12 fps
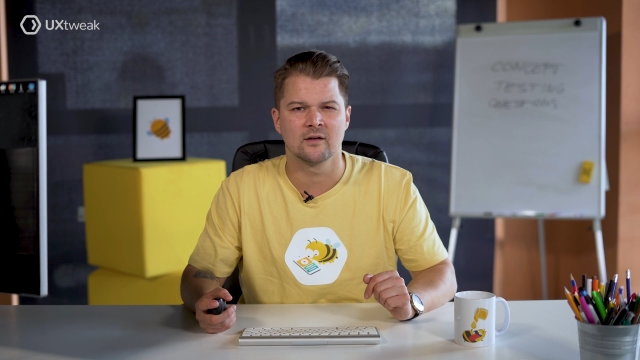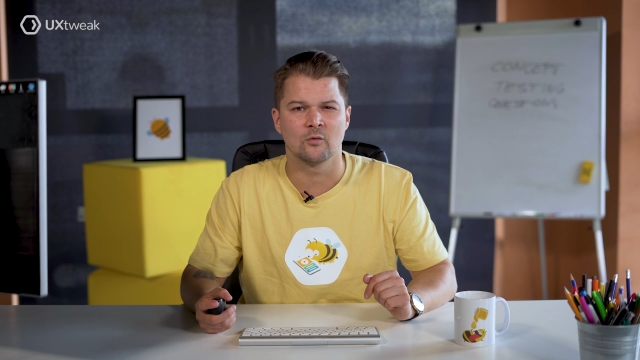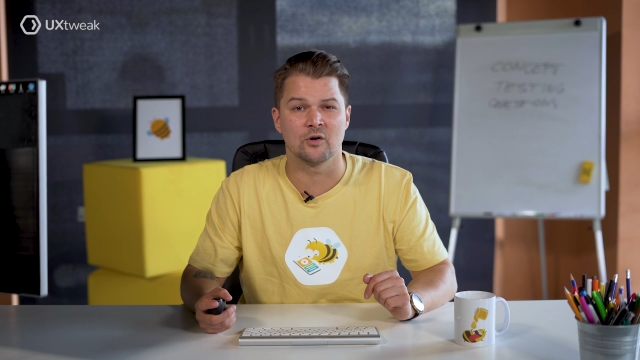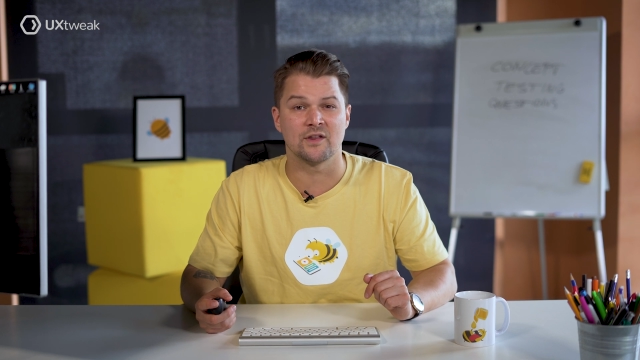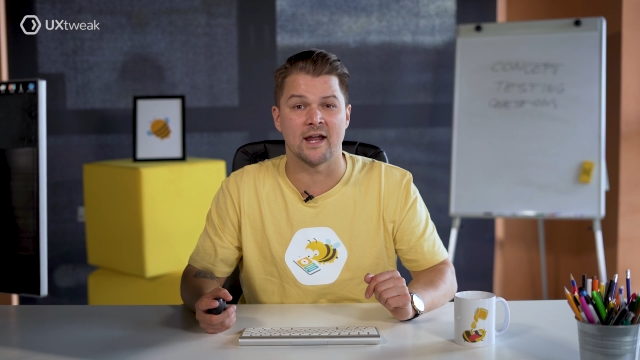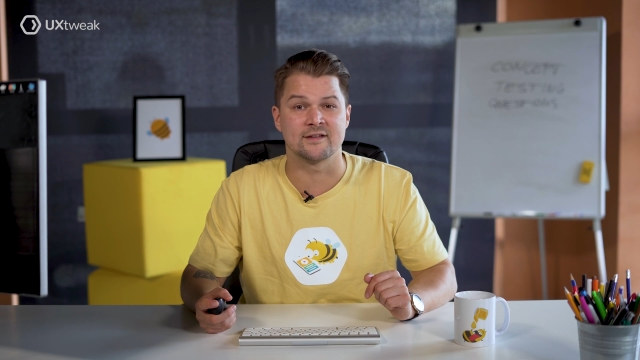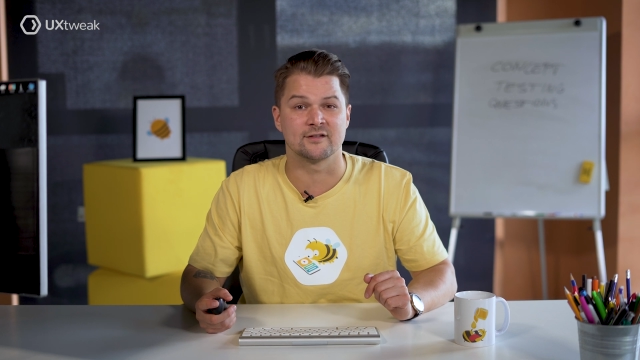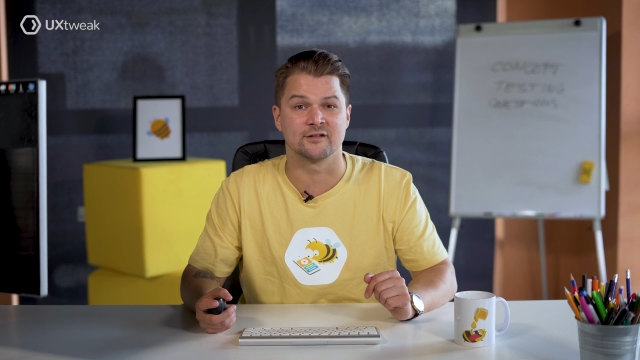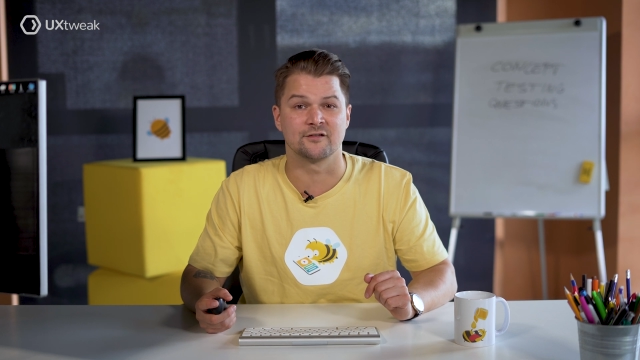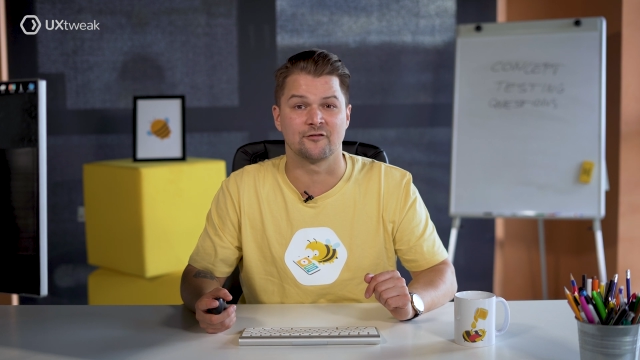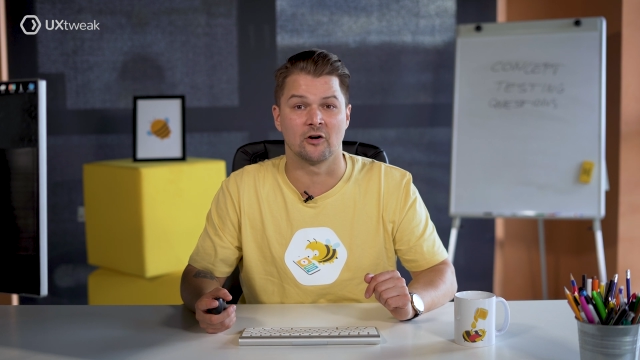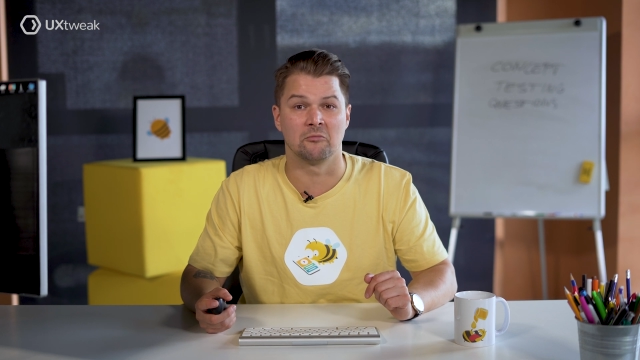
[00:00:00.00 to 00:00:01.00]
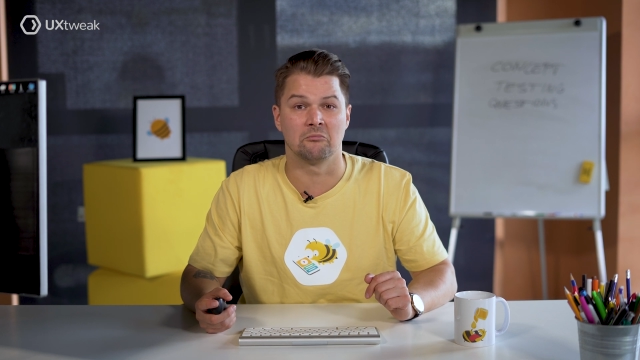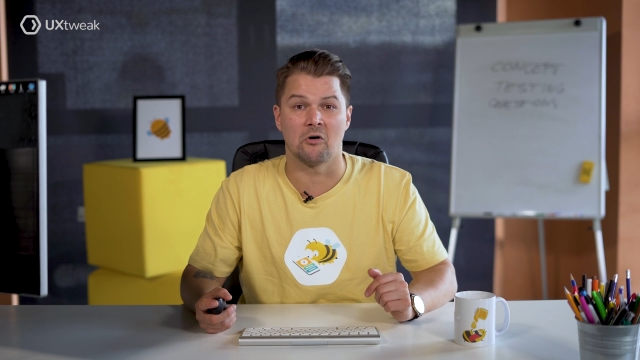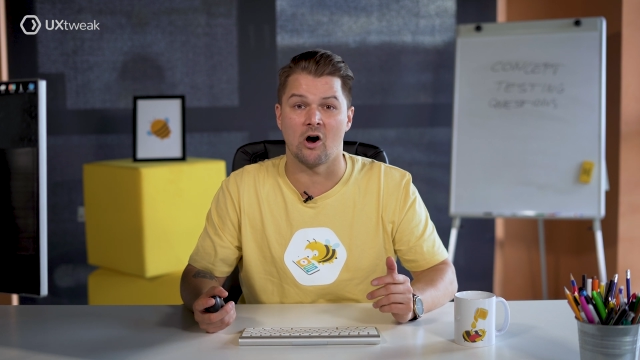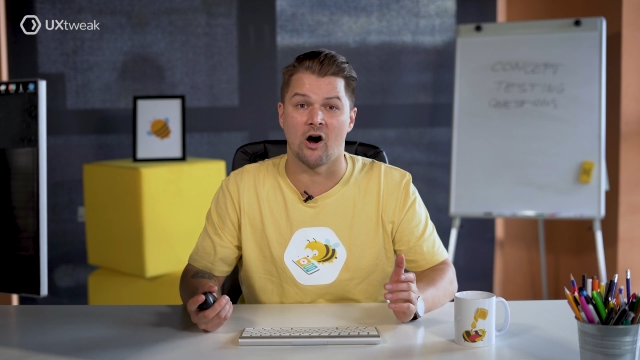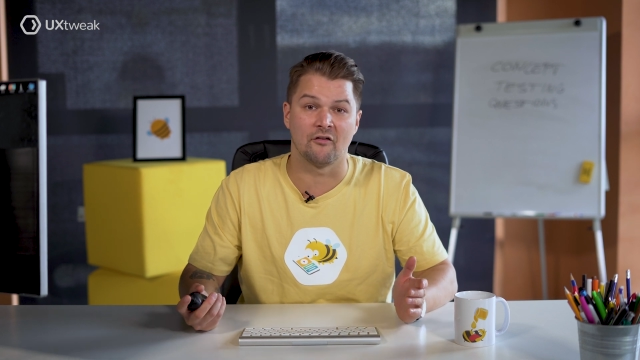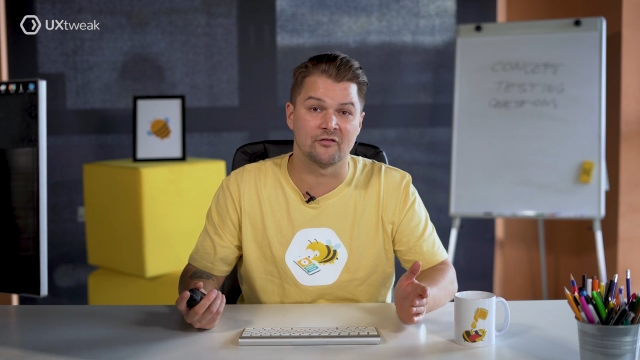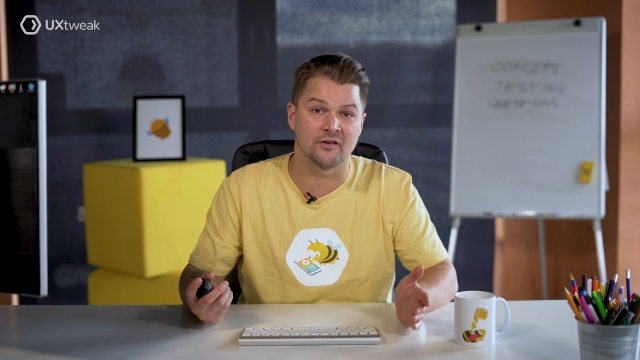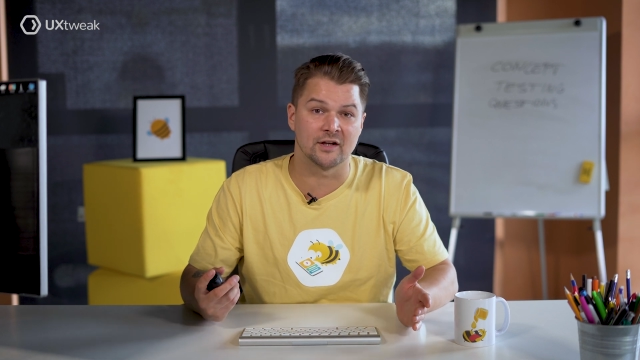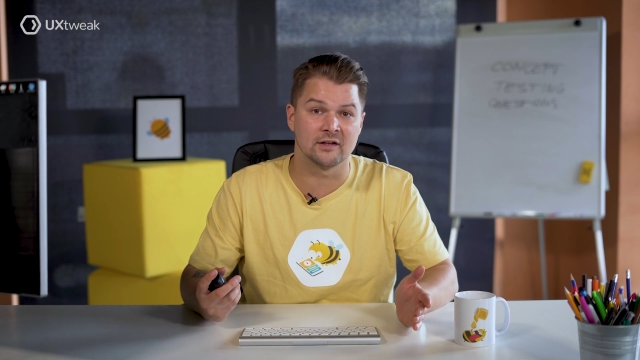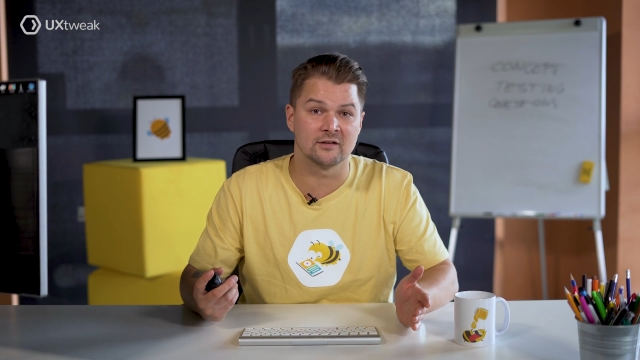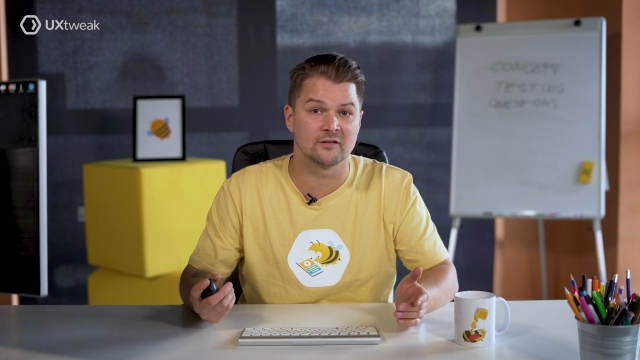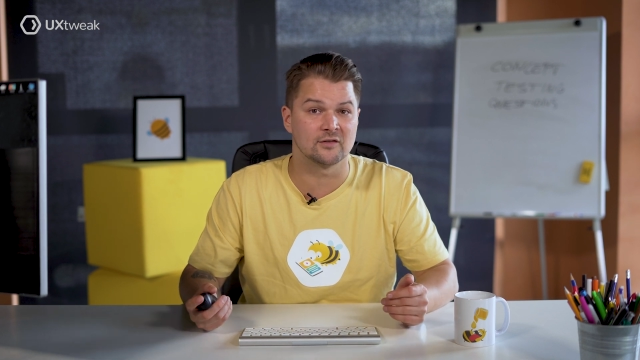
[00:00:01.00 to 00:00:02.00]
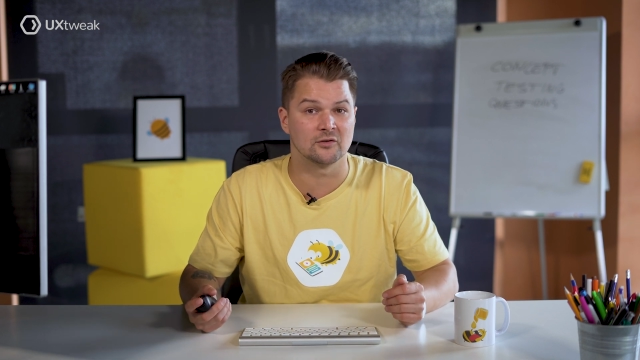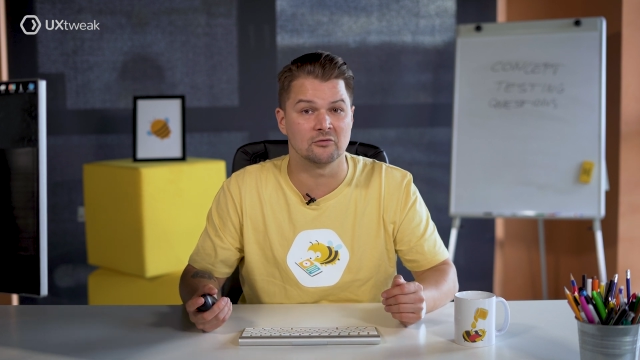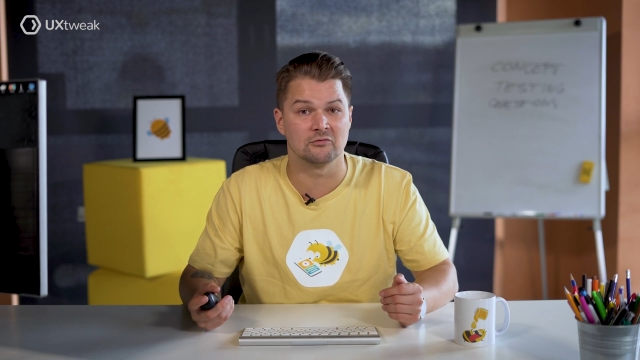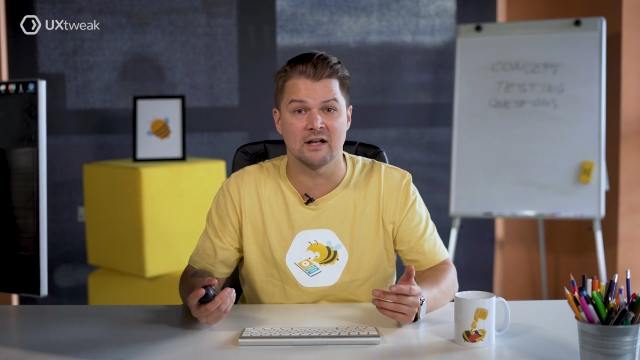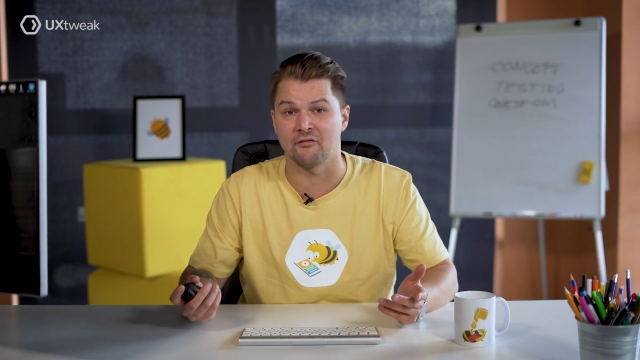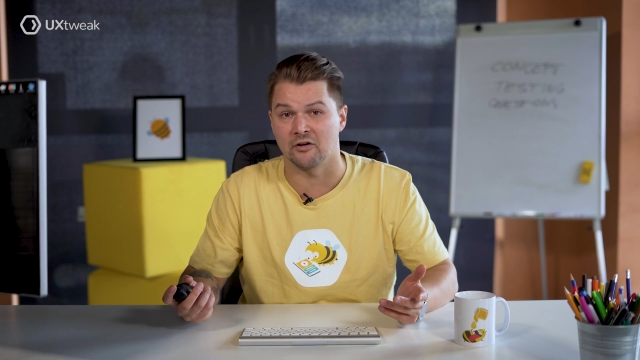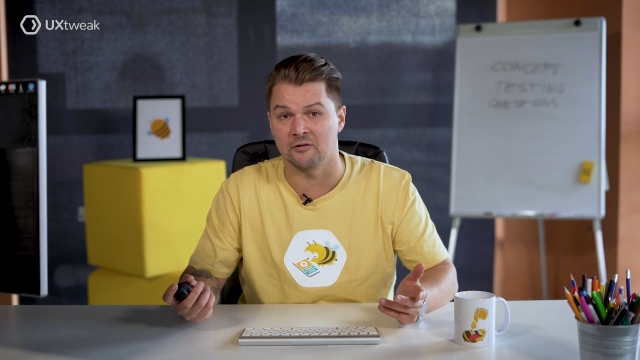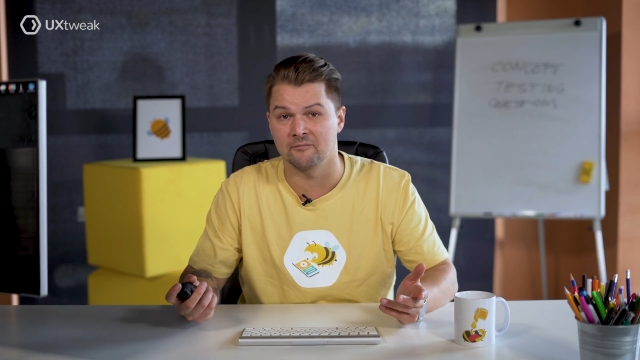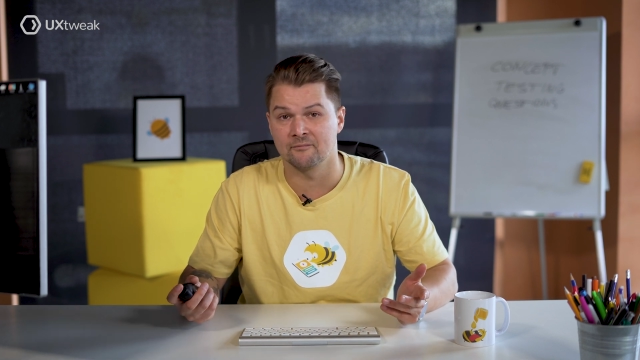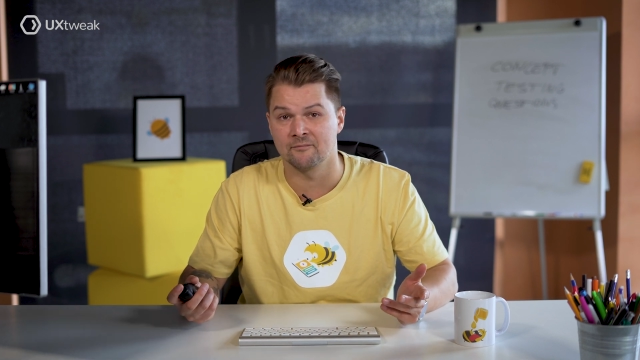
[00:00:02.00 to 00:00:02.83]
With answers from often to never.